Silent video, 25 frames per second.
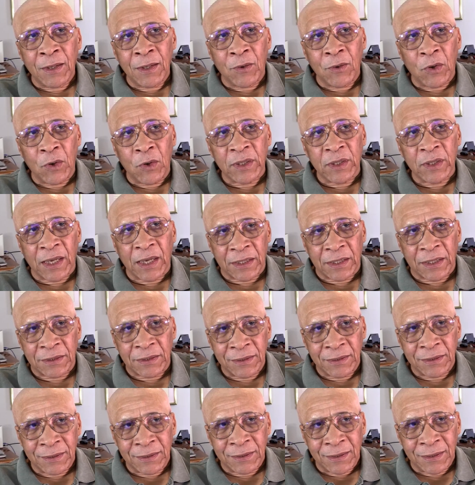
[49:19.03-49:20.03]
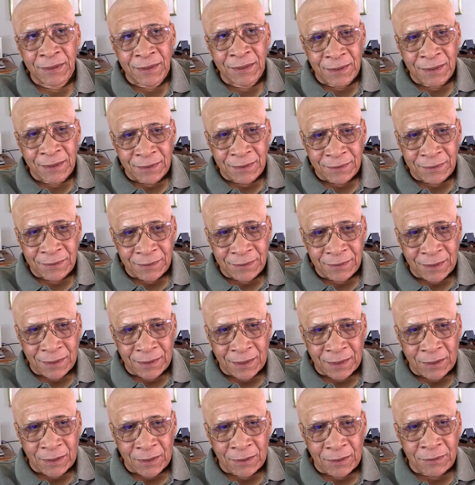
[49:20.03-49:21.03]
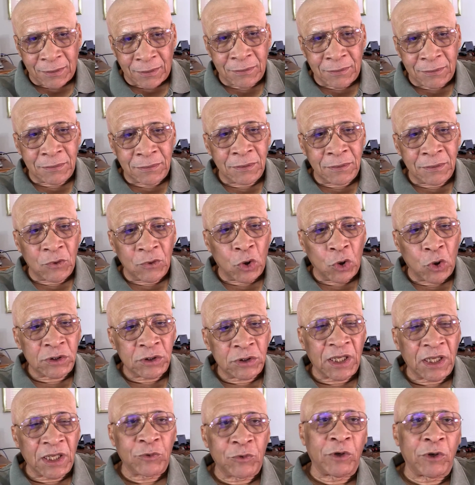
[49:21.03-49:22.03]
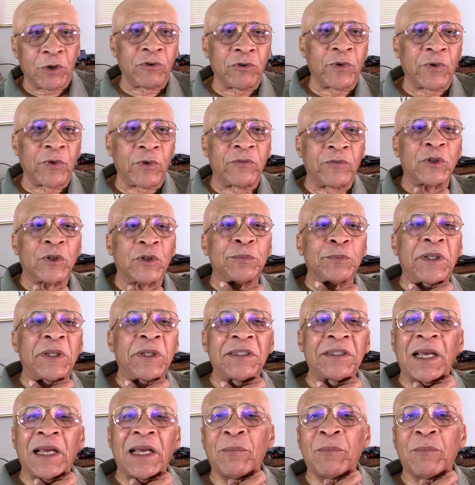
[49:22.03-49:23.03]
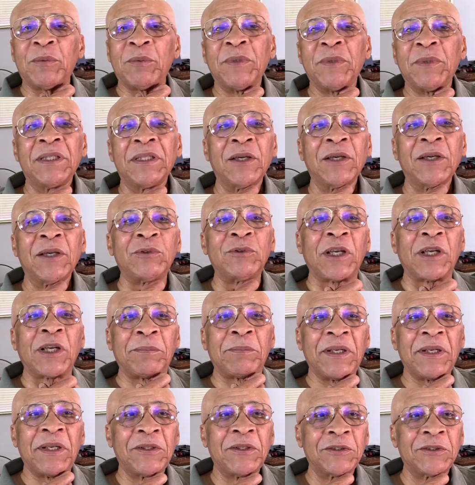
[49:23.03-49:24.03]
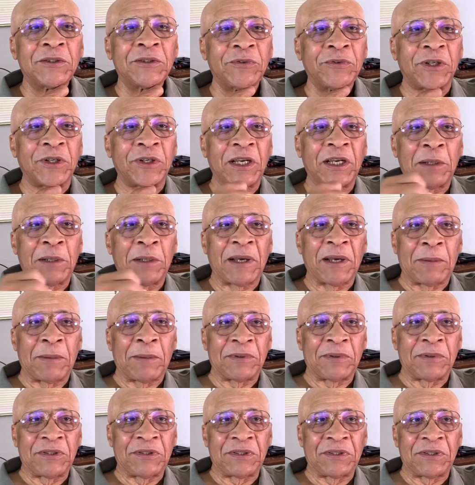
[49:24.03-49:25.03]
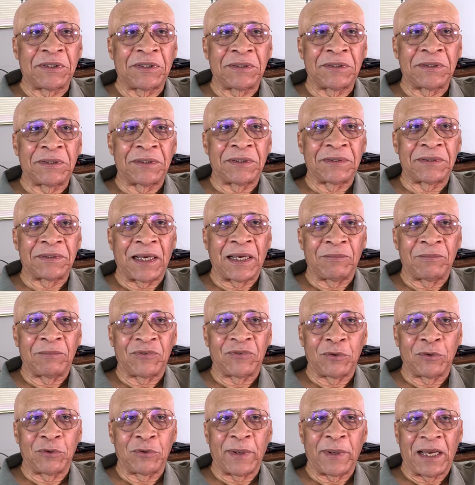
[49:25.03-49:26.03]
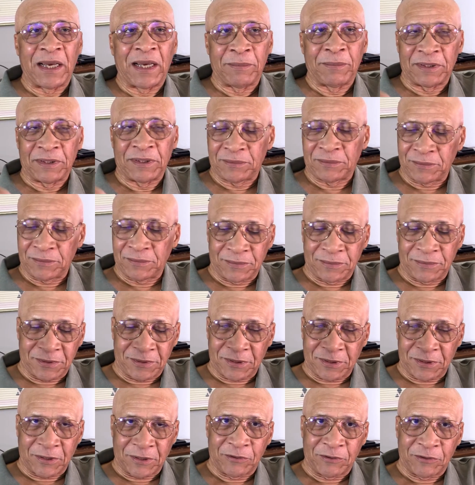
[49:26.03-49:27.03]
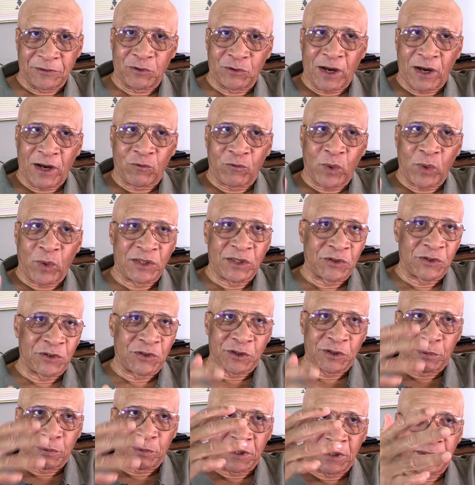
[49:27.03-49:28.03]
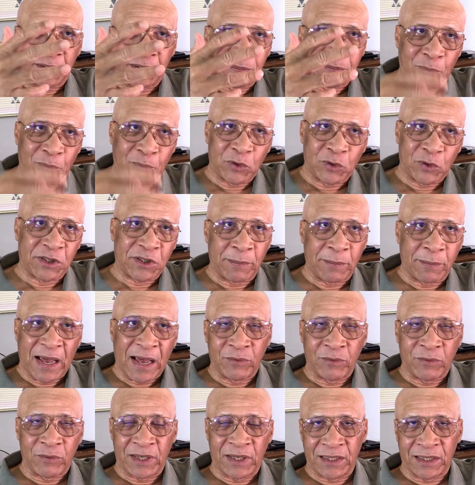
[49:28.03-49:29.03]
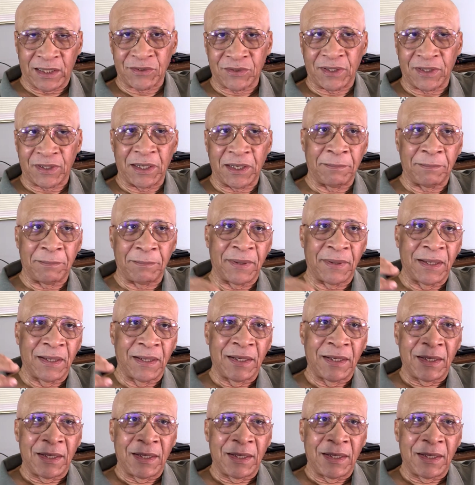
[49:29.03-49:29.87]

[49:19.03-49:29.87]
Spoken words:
Okay. Oh, Lord. Thank you, everyone, for spending time with me. Thank you, chat managers, for your help. I appreciate it. The time flew by, but, if you have questions, please post them. I will answer them.